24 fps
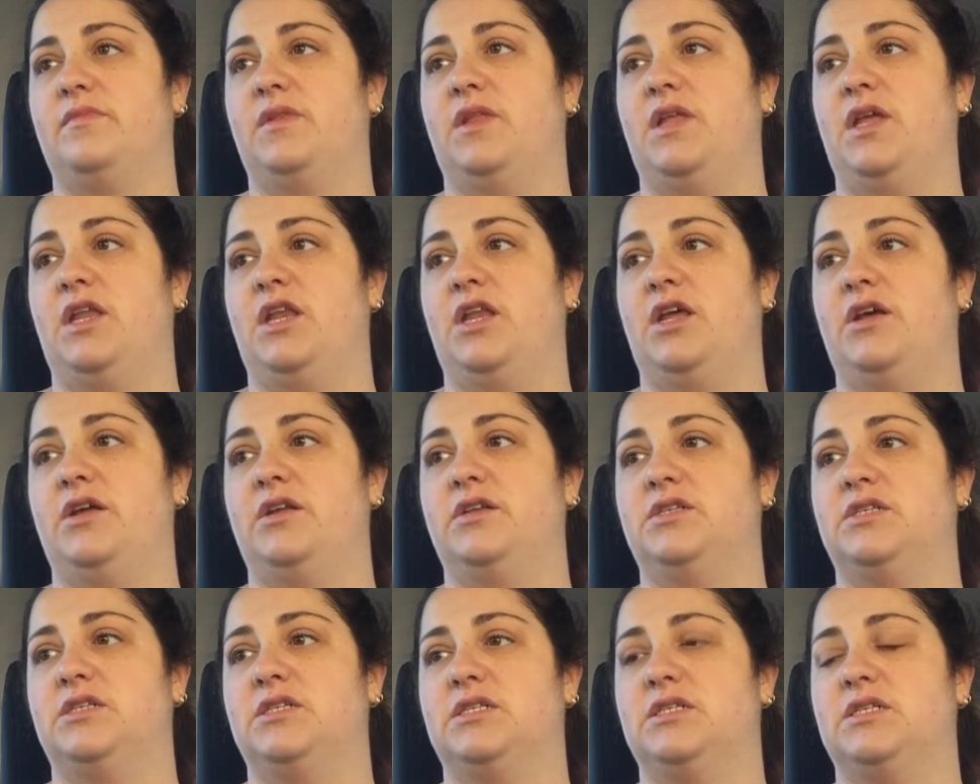you know,
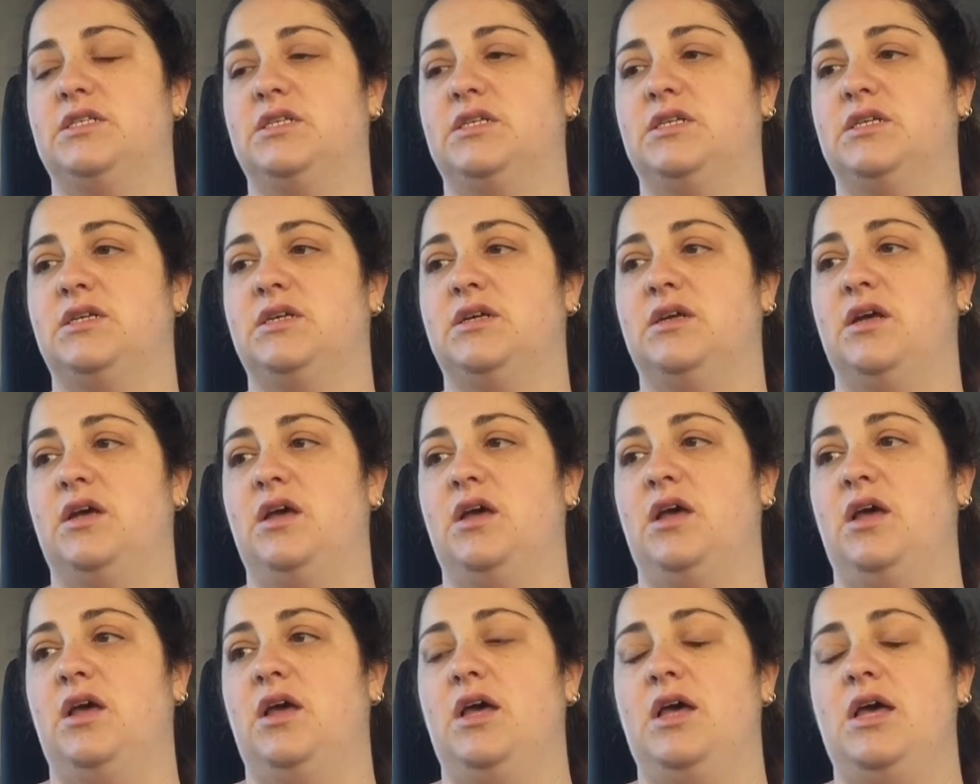just
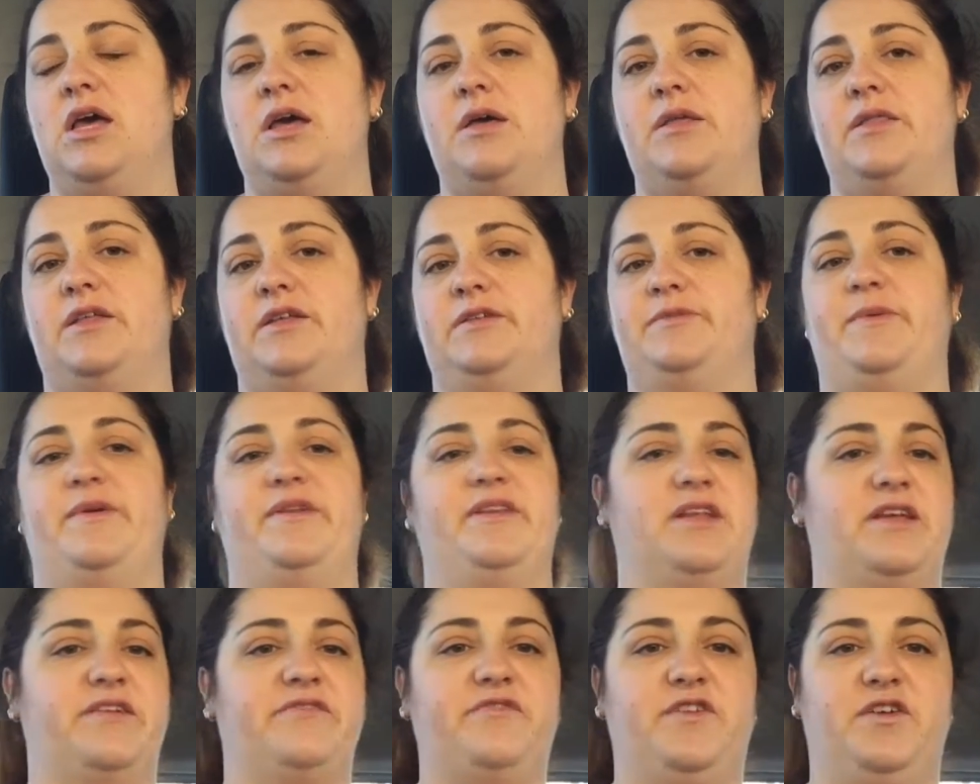there's been
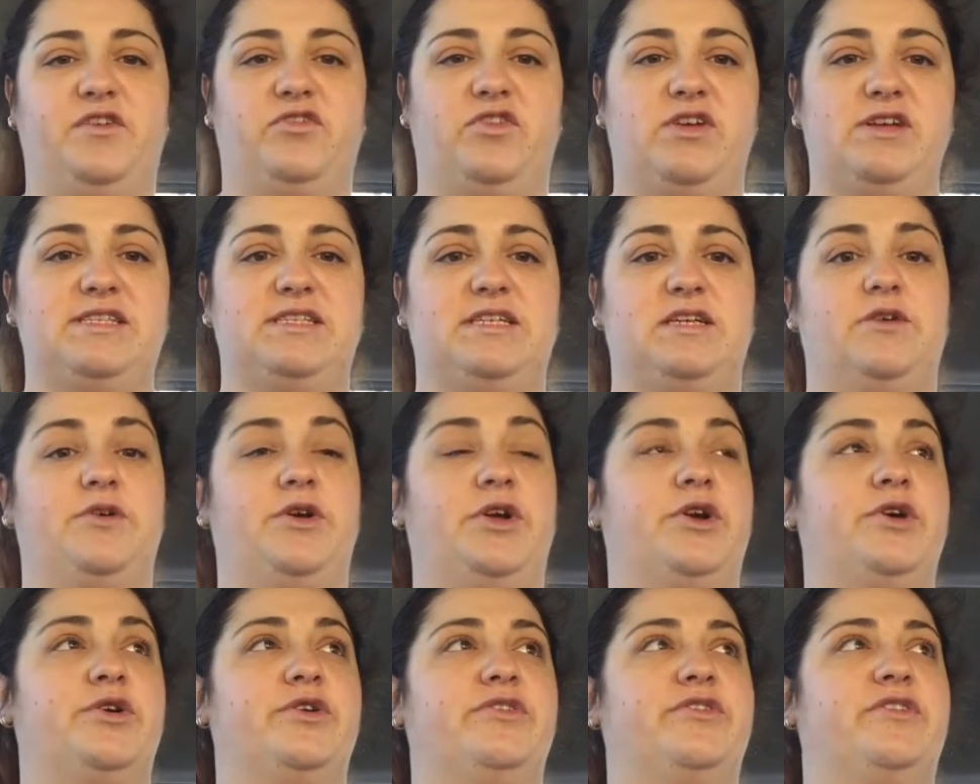like fundraising
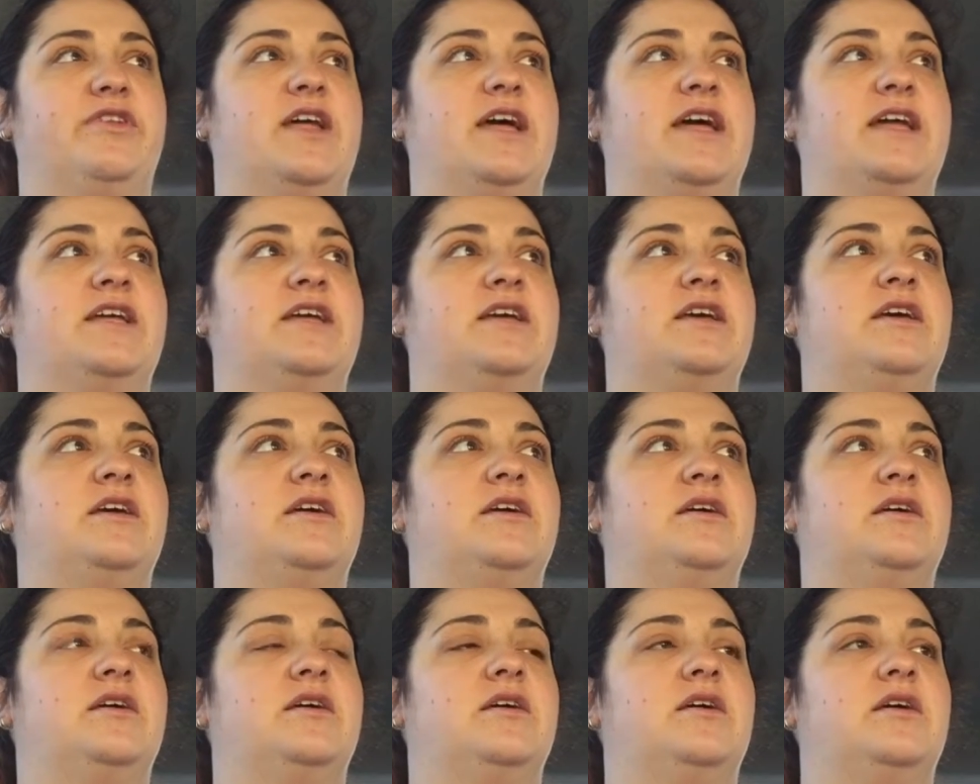going on, like
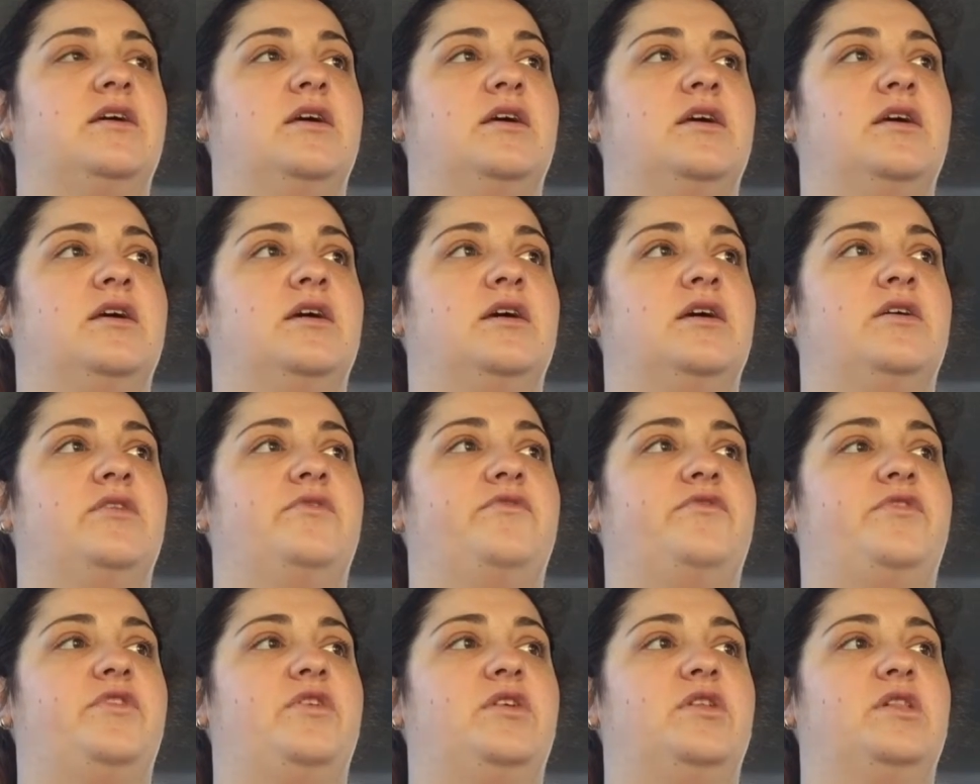
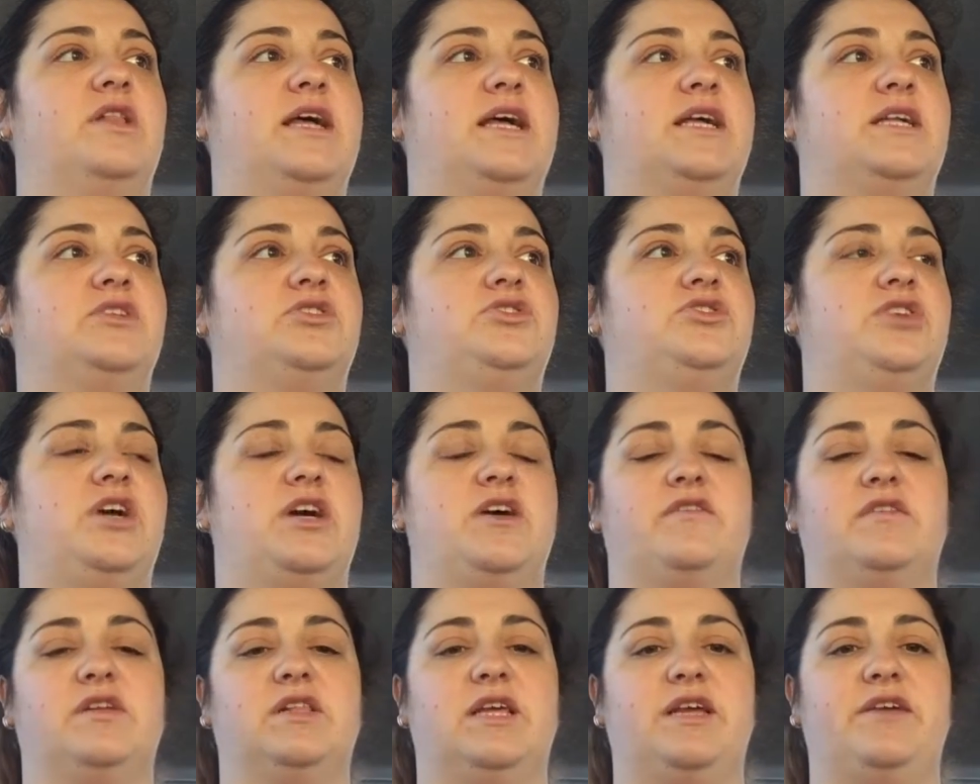for like
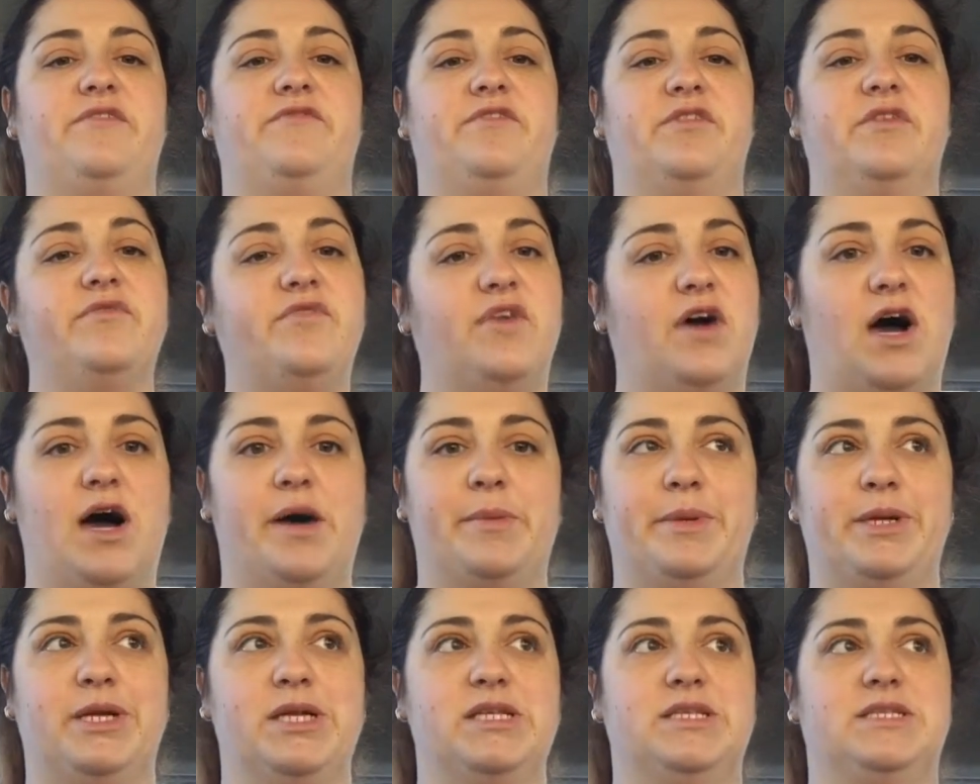drought relief for the
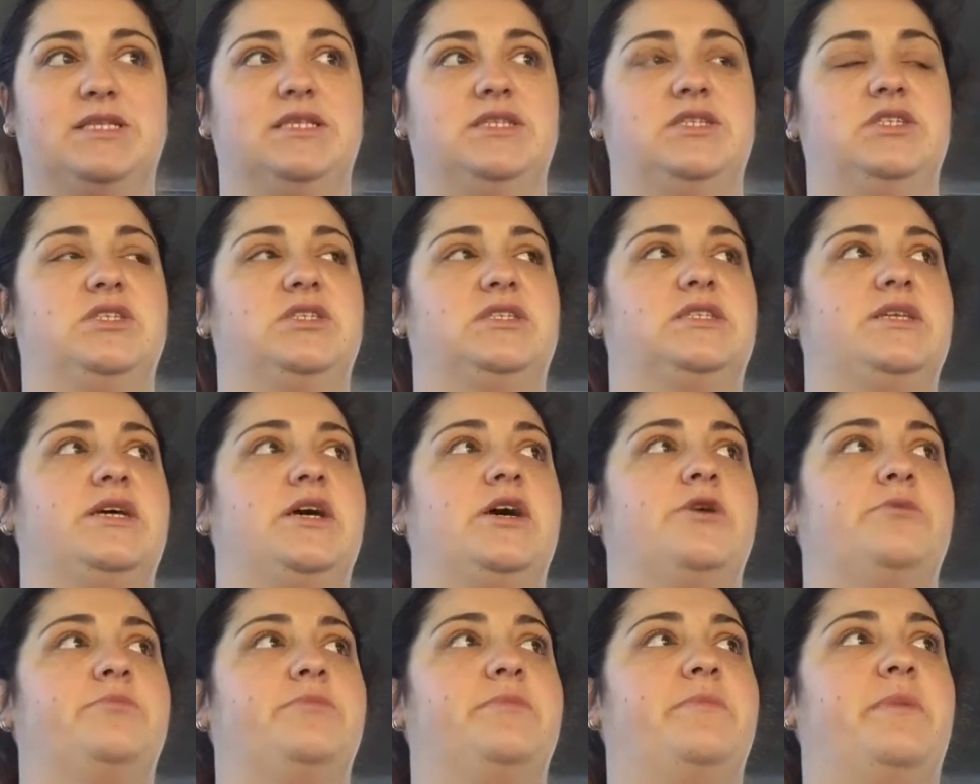farmers and just to
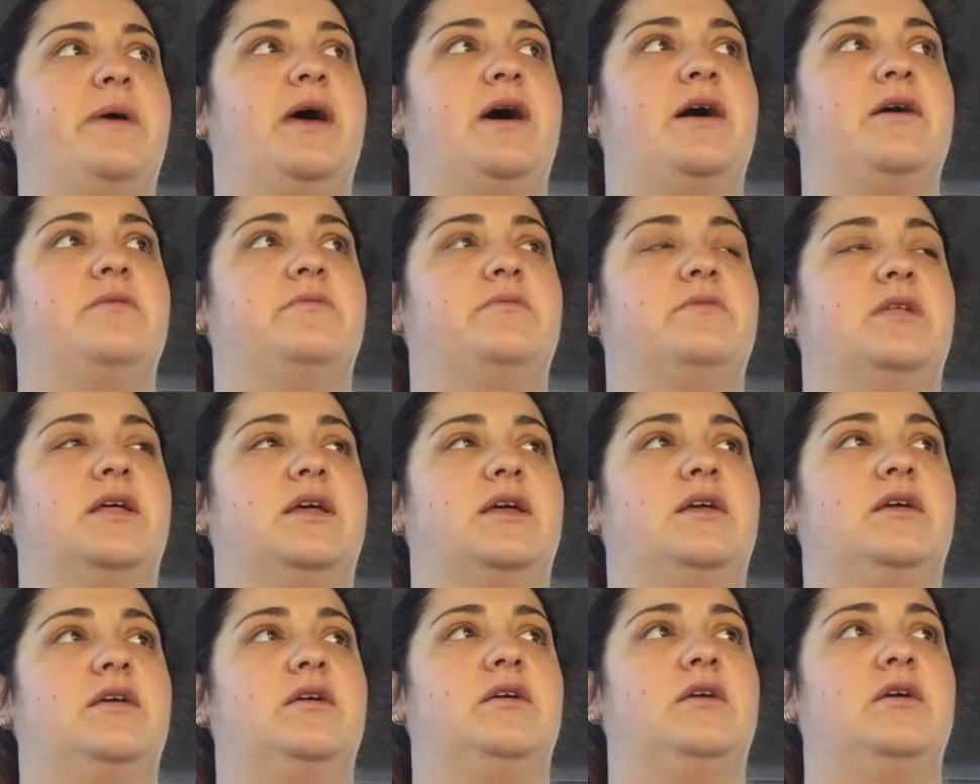help them out,
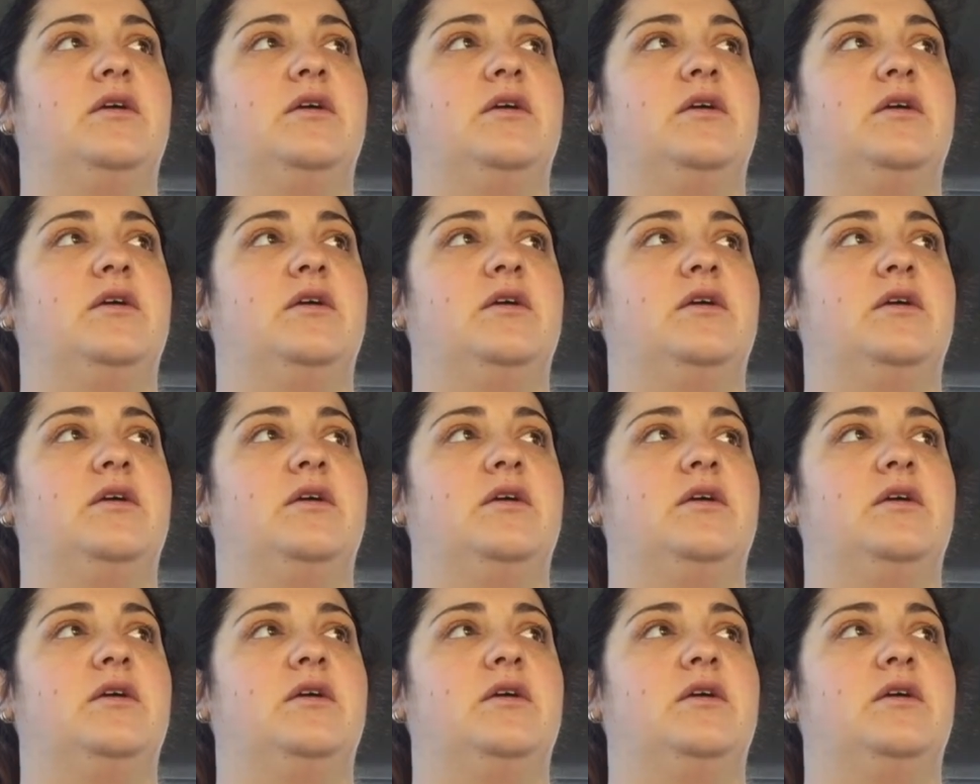like